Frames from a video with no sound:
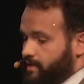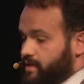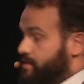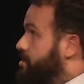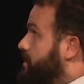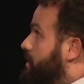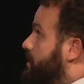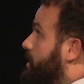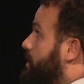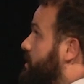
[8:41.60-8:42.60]
in
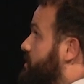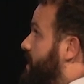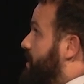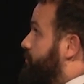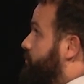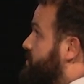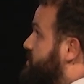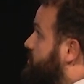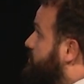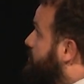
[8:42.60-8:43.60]
the
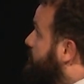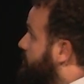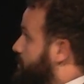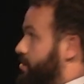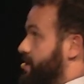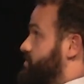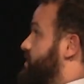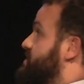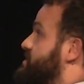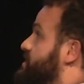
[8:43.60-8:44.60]
bathrooms. As you
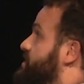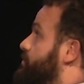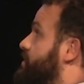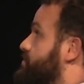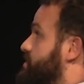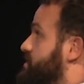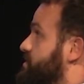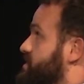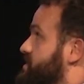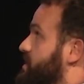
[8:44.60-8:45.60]
can see, we use it
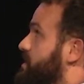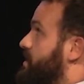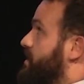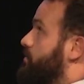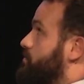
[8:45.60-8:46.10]
in the sink and